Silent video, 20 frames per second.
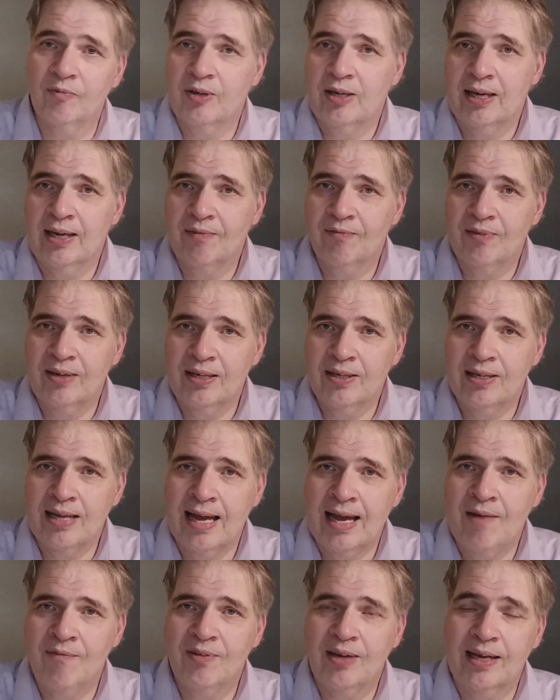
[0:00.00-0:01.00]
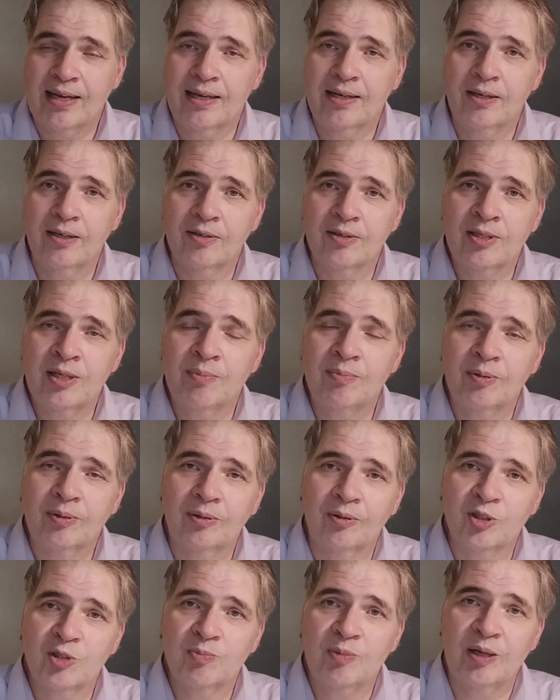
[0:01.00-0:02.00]
If you have like your
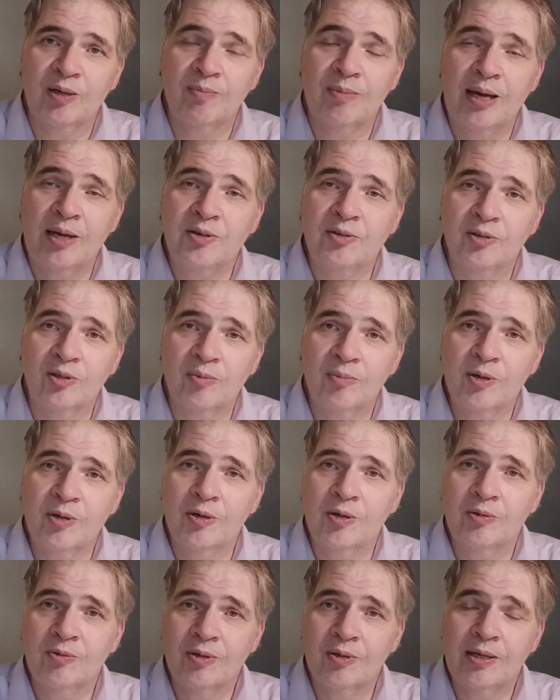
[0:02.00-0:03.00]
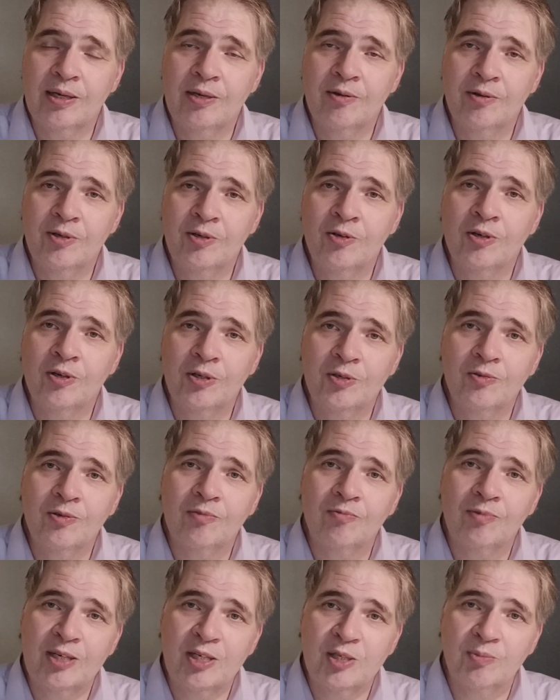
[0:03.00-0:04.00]
typical spare bedroom, you can do it. You can do
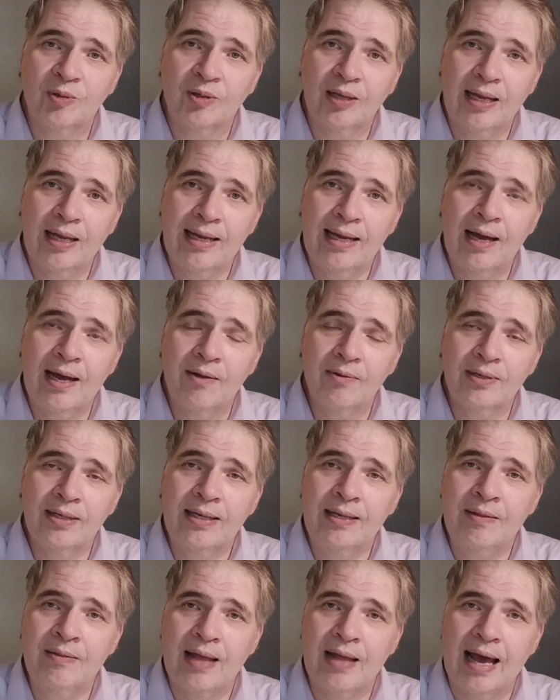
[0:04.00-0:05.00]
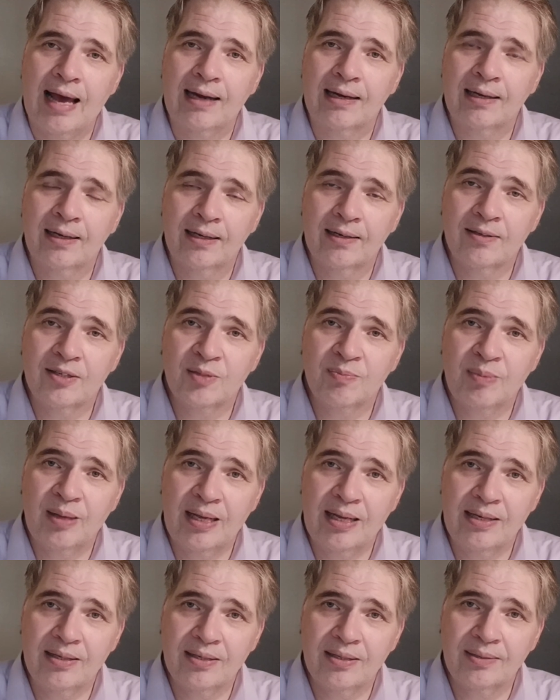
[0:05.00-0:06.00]
a reasonable layout in that kind of
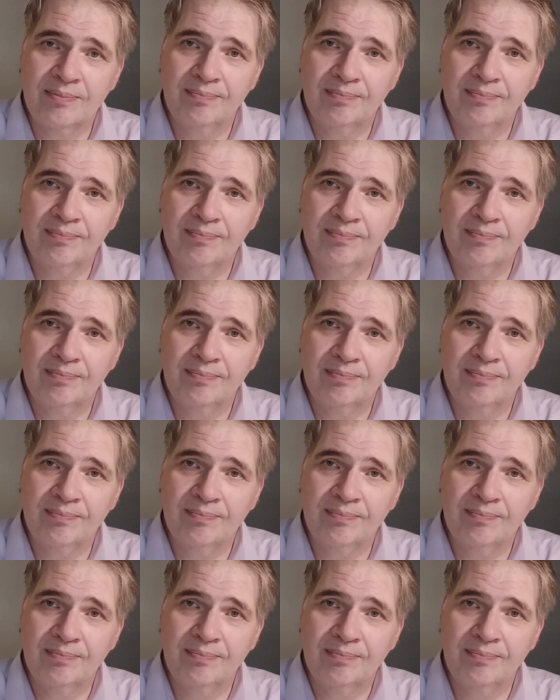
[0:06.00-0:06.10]
space.